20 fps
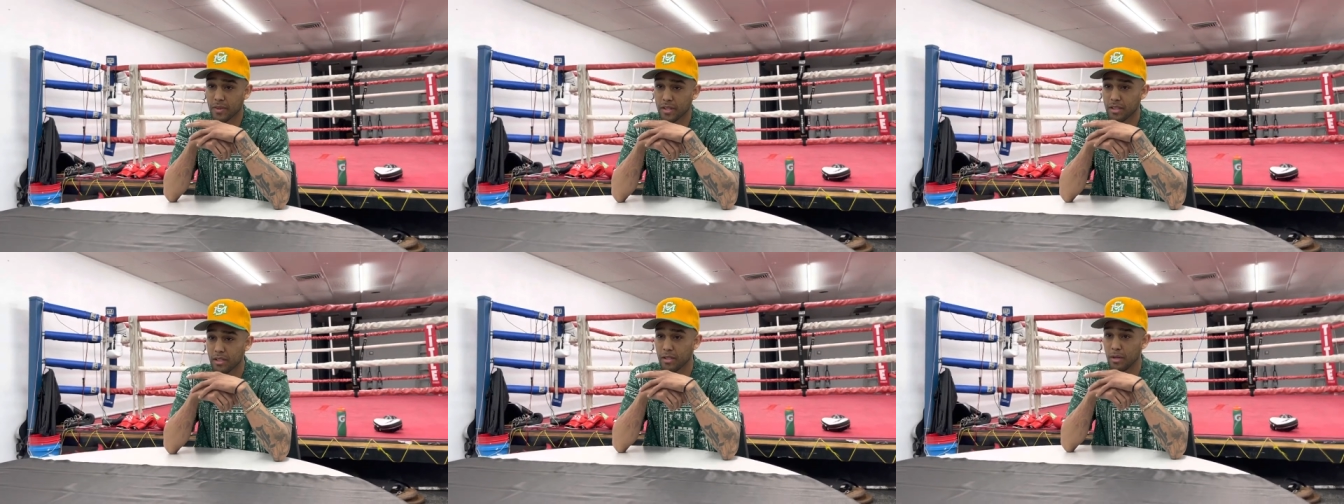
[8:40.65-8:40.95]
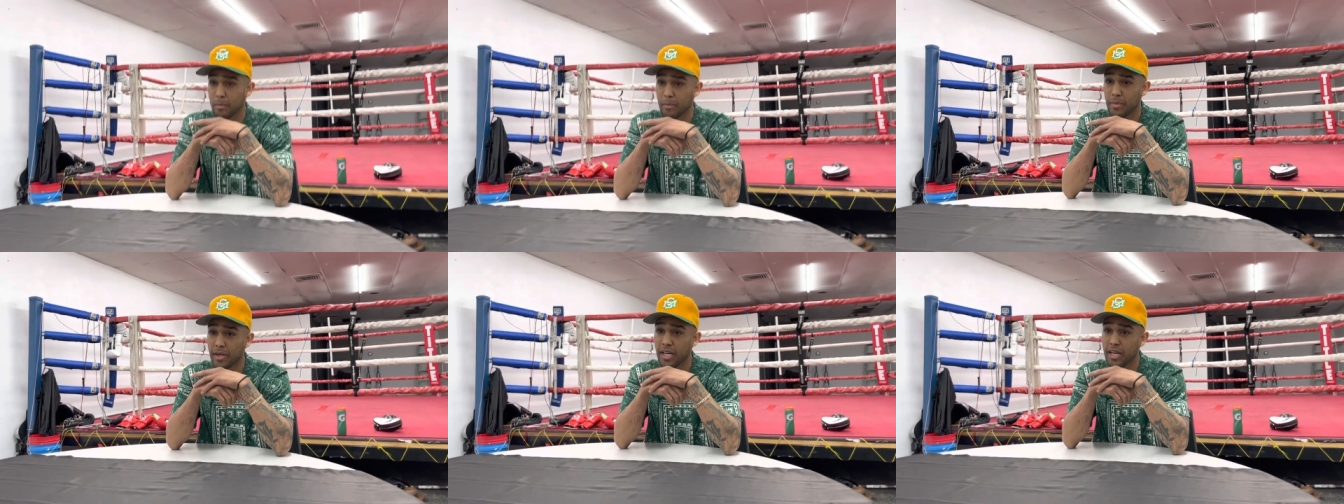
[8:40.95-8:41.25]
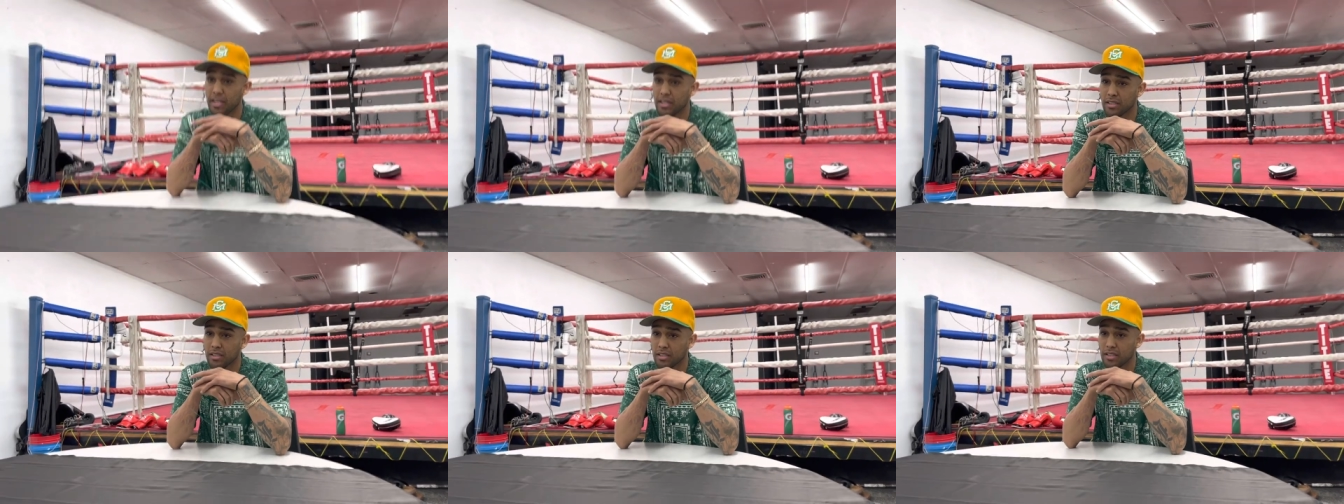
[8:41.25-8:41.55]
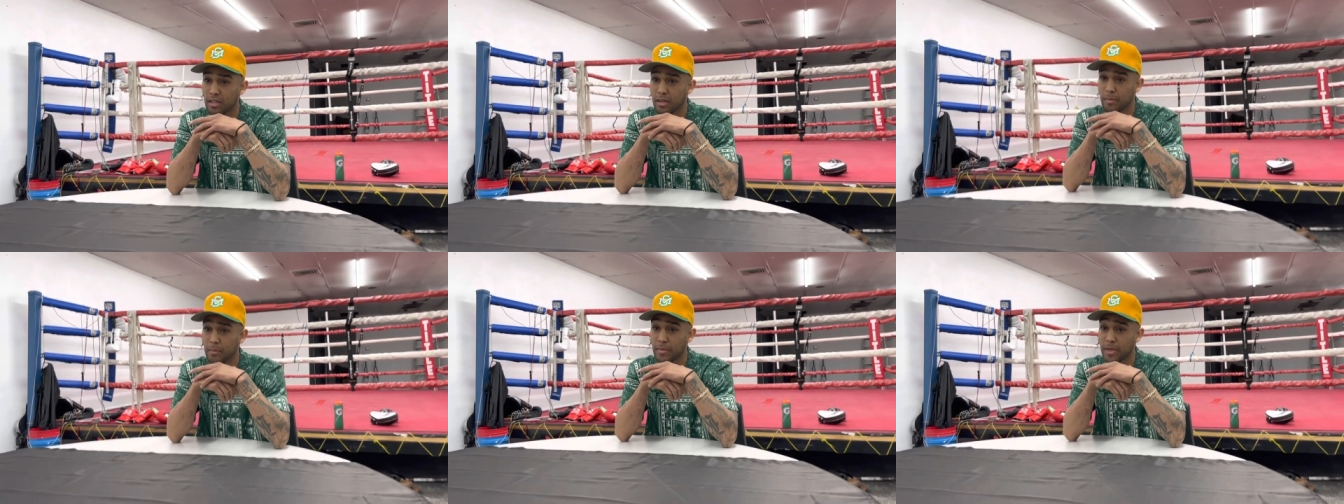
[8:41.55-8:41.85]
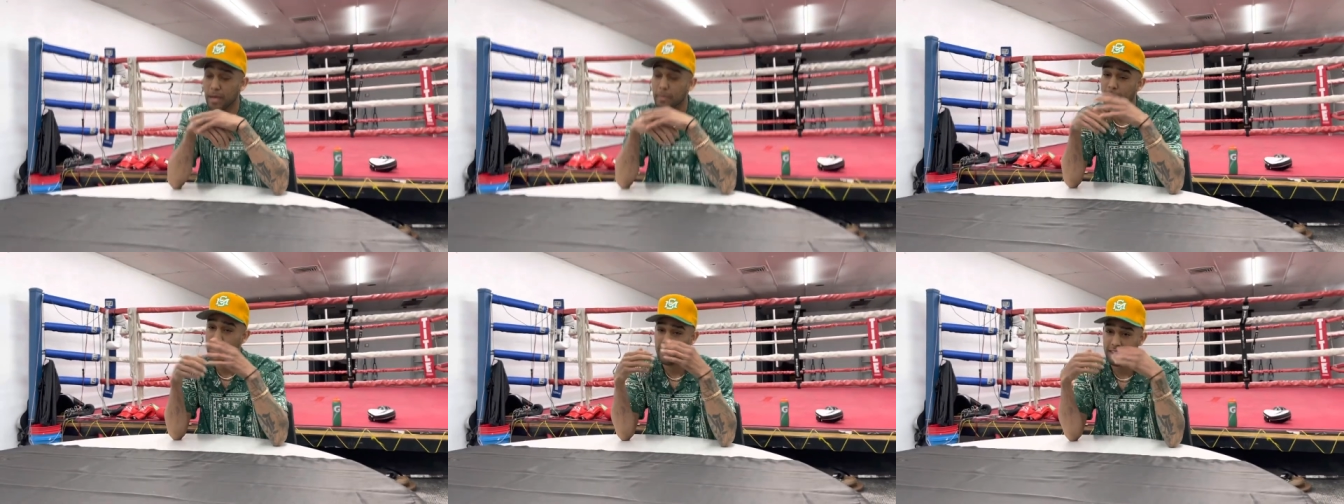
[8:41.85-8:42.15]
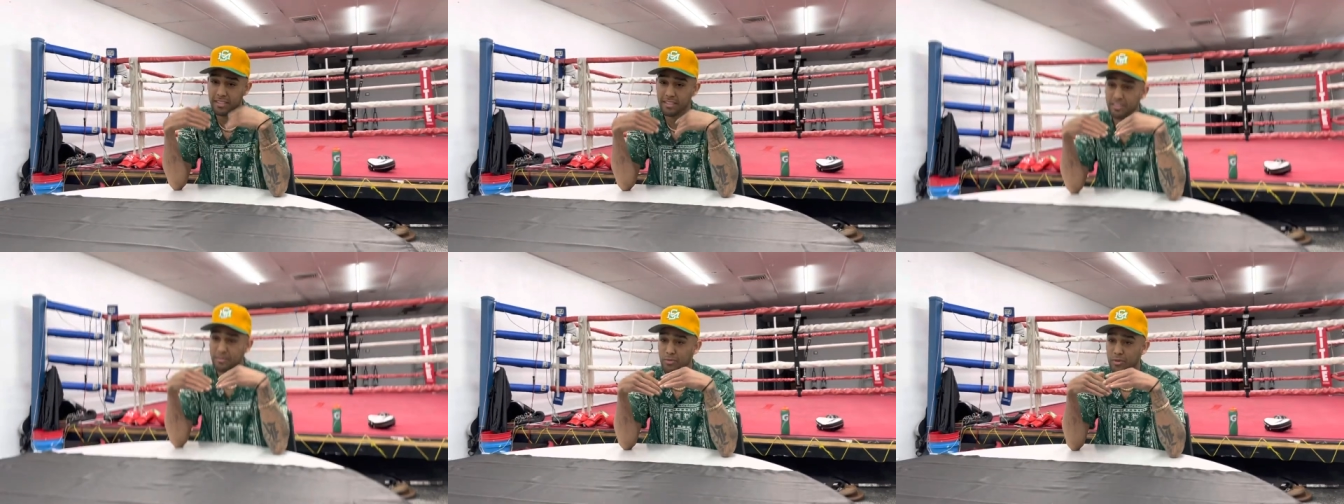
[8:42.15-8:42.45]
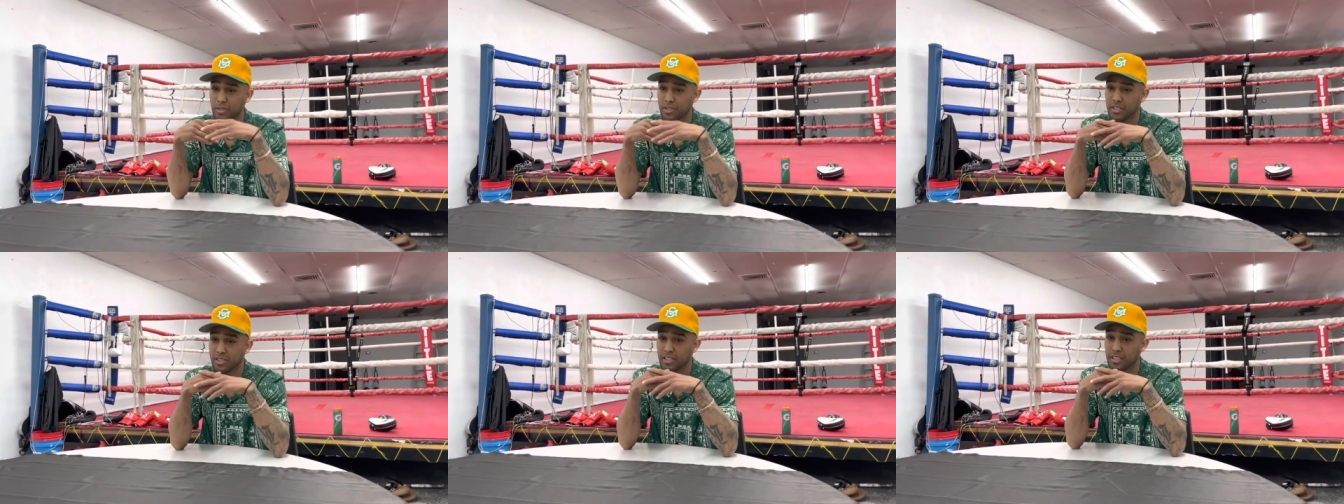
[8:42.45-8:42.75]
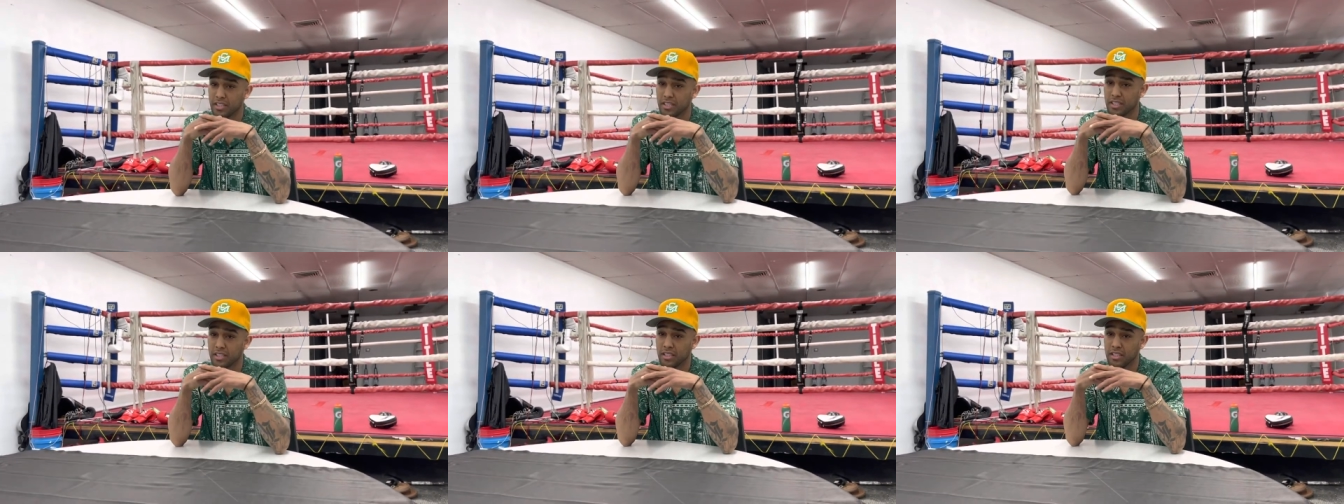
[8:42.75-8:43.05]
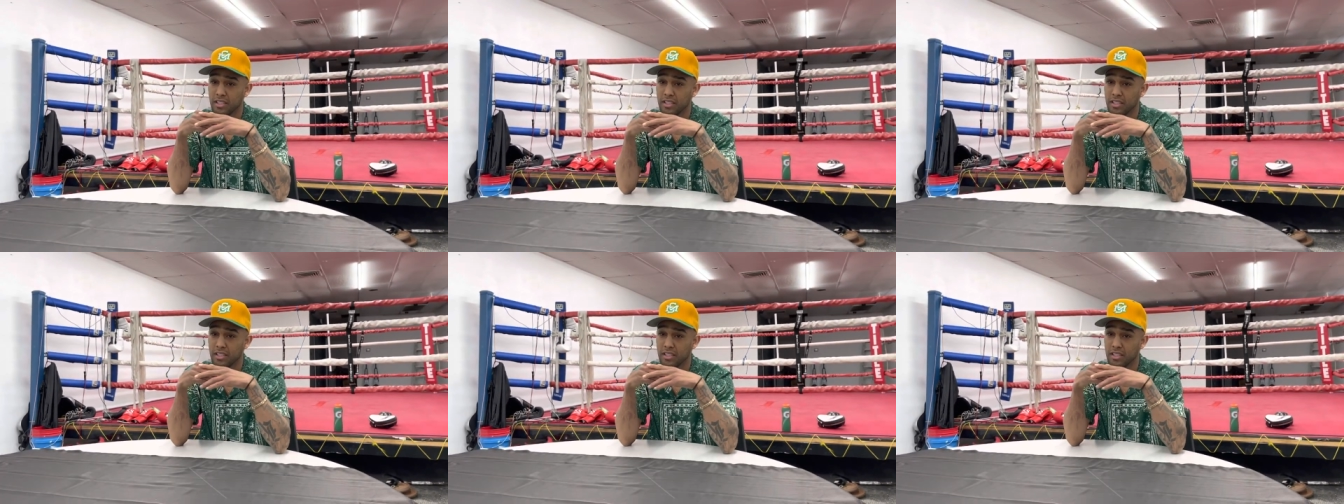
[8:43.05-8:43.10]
come back. I mean, at this point, yeah,